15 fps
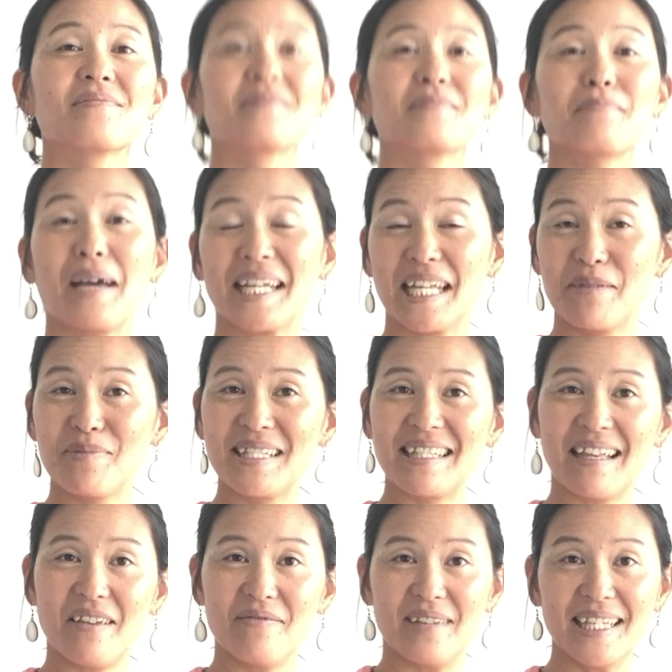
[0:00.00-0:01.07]
My name
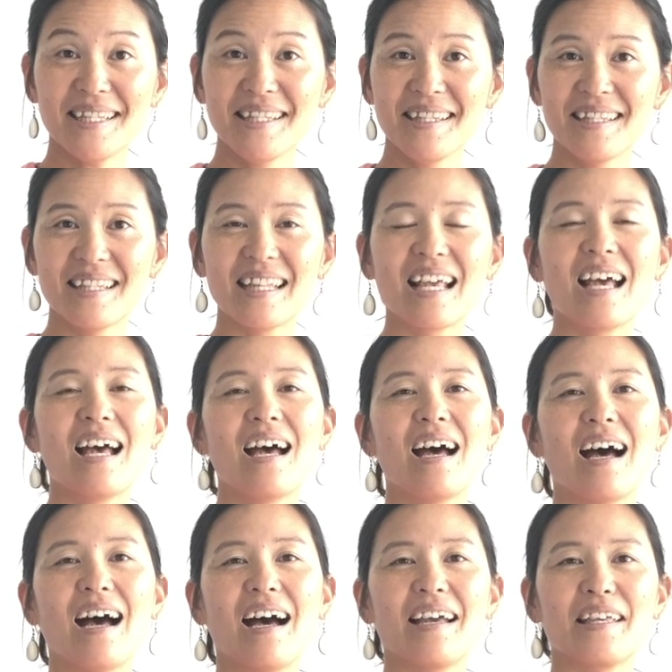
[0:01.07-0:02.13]
is Evelyn.
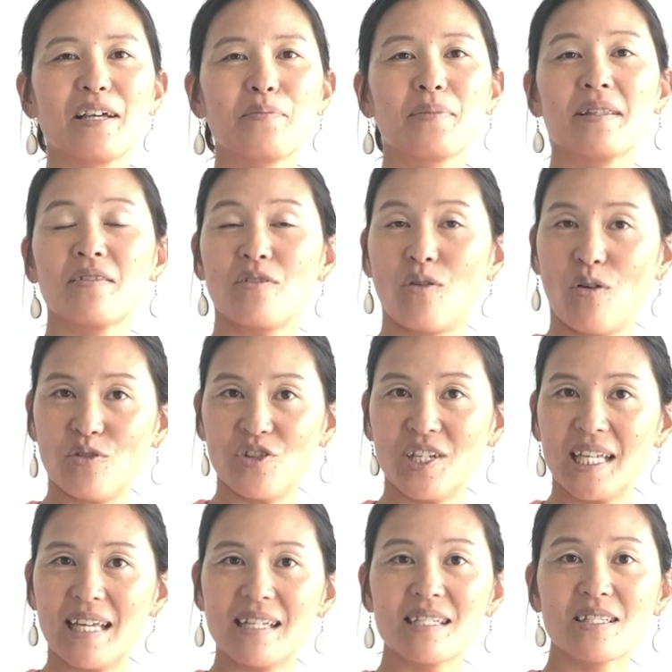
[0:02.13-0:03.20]
I am in the
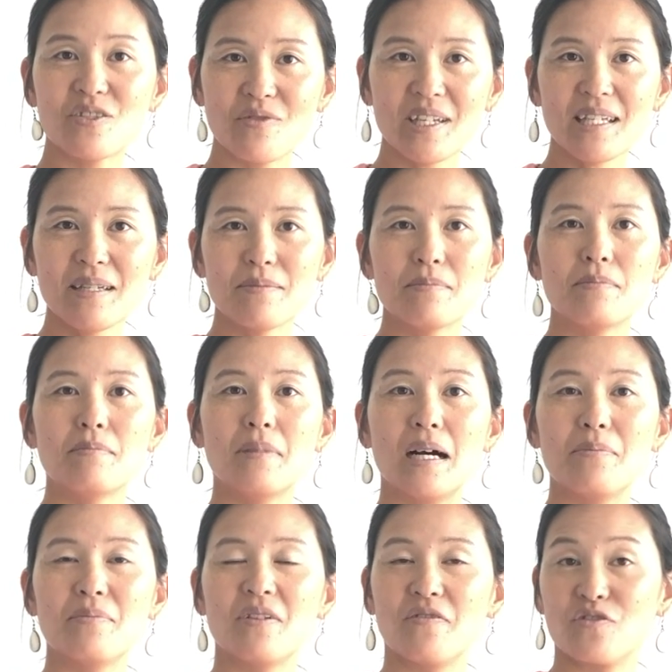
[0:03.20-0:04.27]
coaching industry,
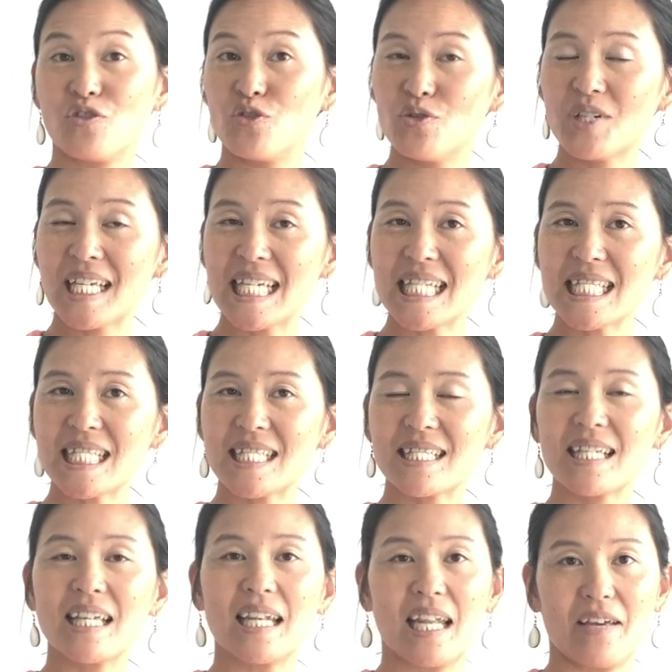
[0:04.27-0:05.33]
mom of 2 kids,
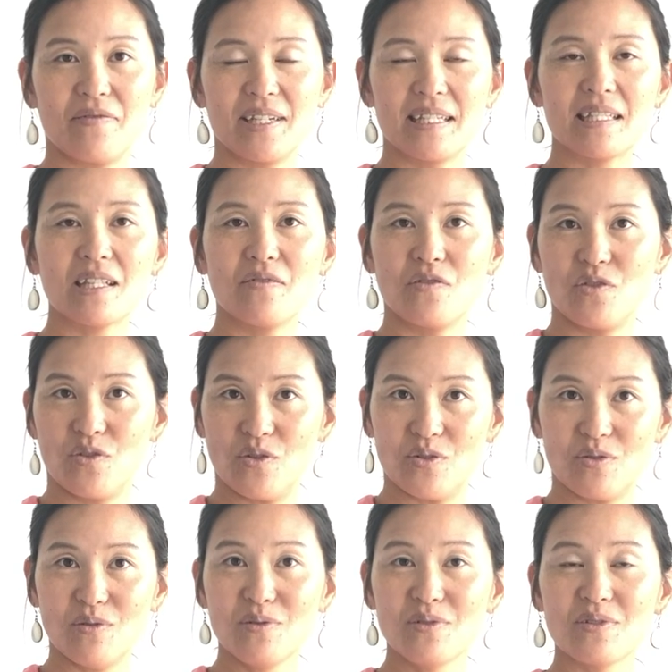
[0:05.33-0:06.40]
11 and 7
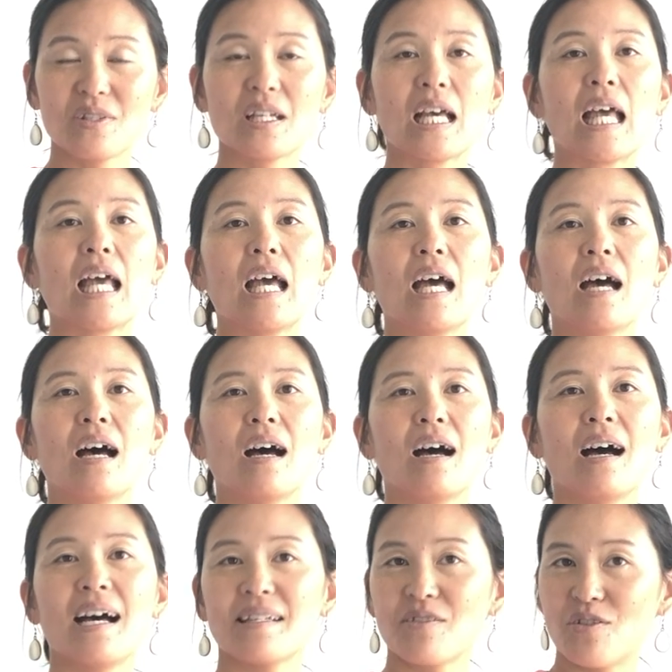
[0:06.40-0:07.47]
years old.
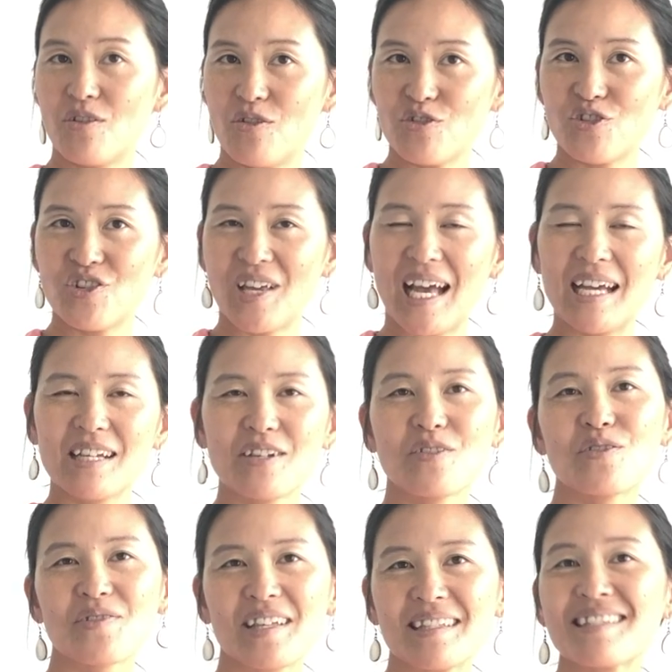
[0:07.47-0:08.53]
As a coach, I
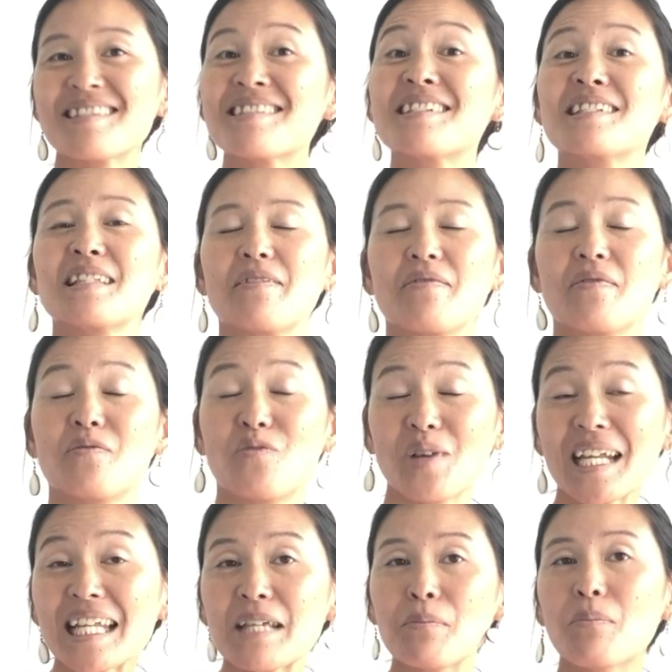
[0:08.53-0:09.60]
know that this is
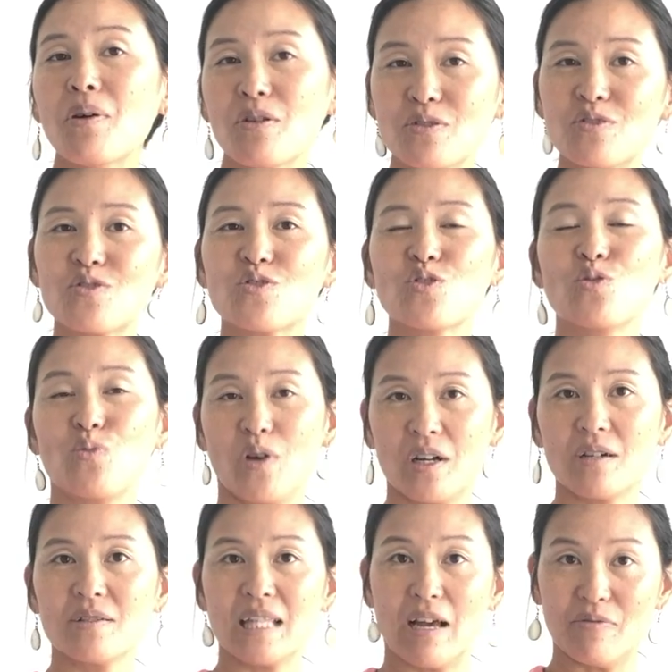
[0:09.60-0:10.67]
really important to
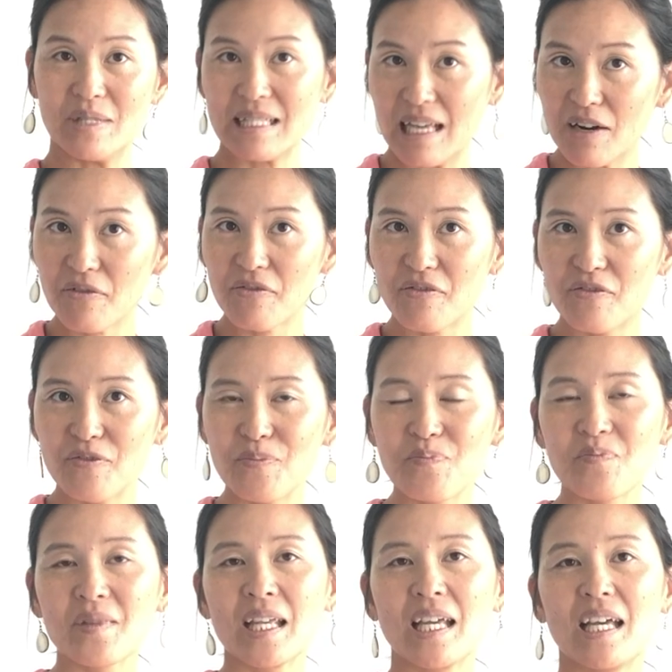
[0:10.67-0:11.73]
work on ourselves
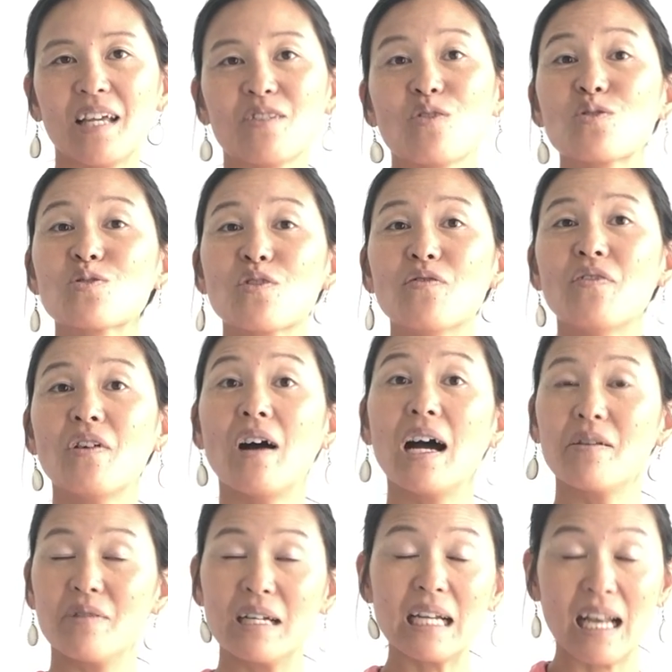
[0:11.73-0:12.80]
and also for
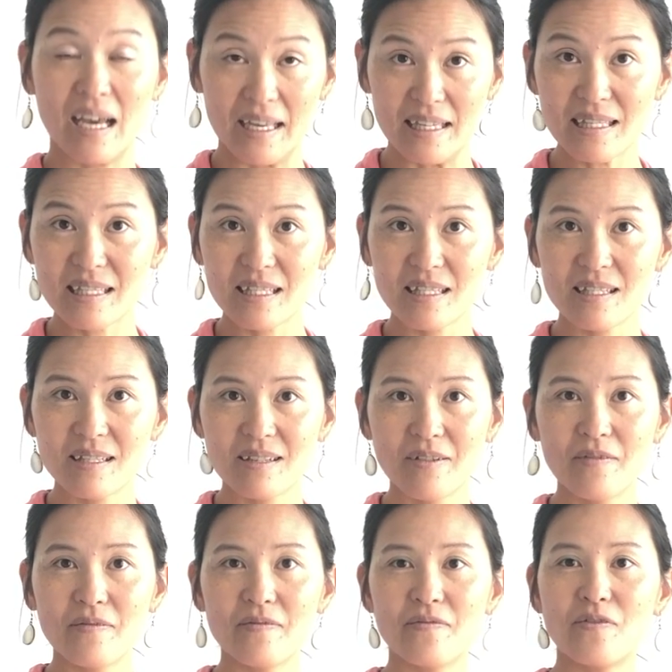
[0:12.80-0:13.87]
our clients,
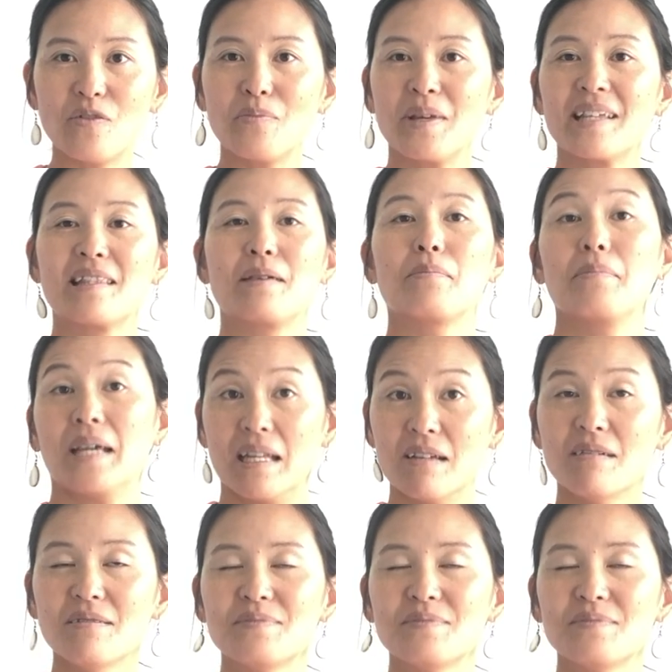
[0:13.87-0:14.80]
for make them better.